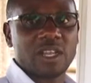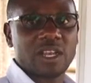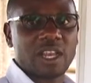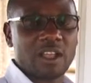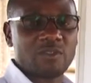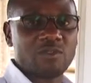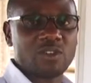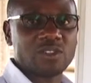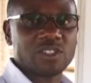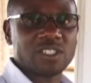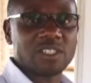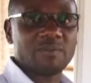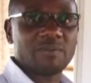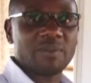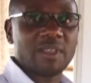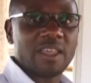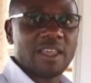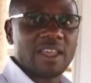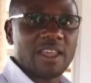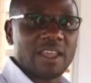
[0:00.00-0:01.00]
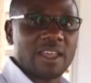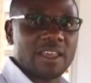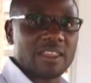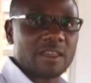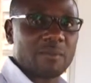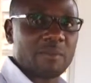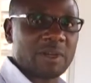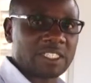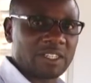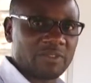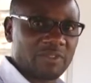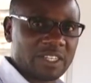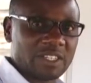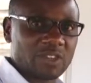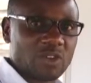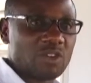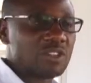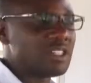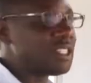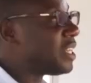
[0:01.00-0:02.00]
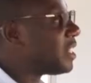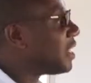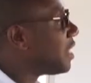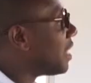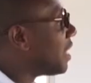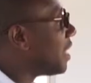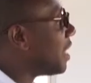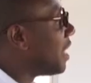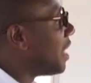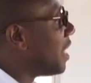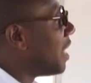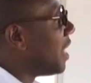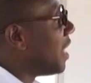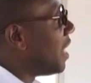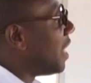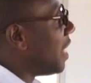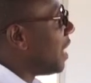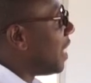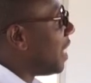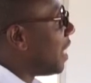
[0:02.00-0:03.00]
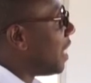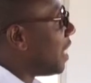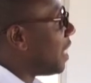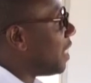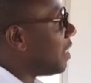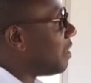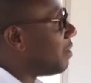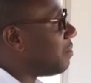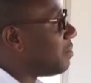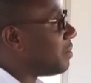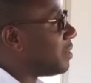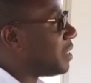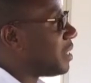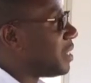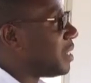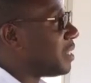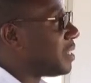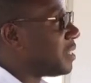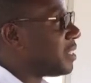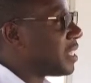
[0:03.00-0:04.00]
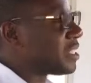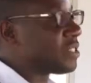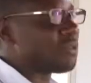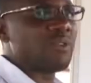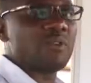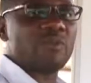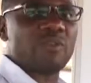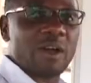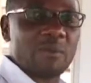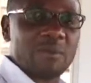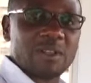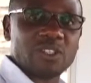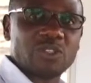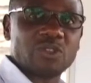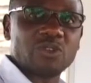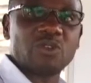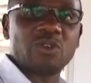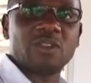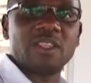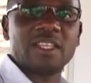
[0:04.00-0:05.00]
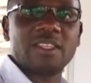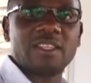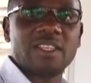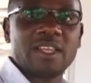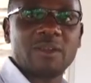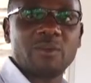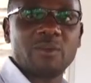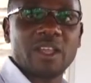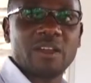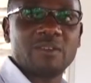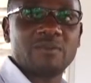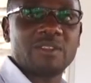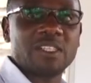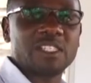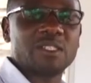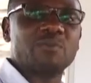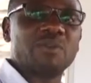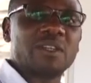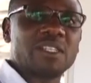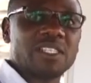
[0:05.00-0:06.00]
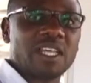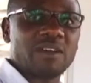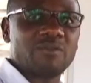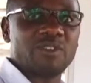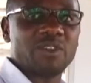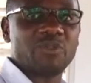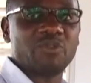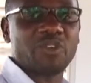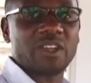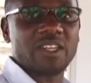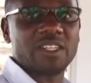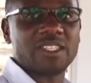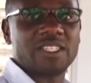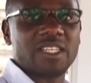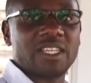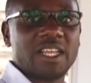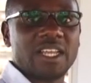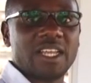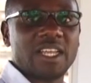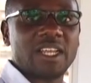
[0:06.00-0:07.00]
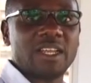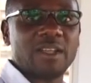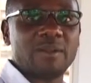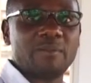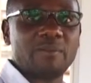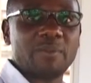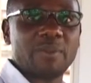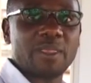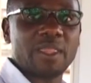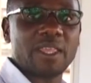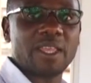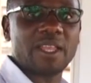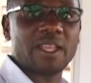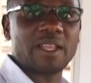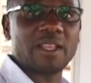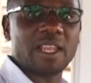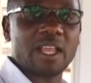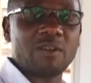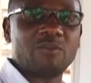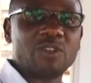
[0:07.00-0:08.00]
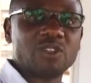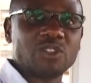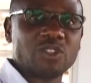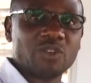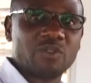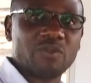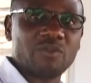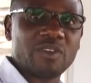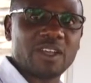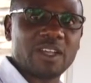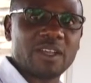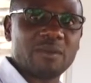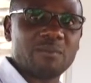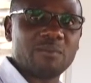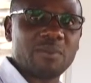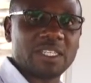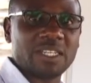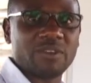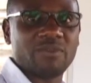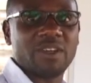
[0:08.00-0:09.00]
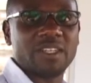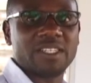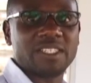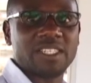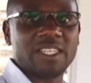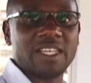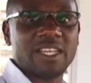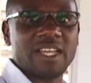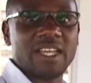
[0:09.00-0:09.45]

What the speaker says: levels, and the butterfat content. And just for farmers to know that these breeds have different levels of butterfat,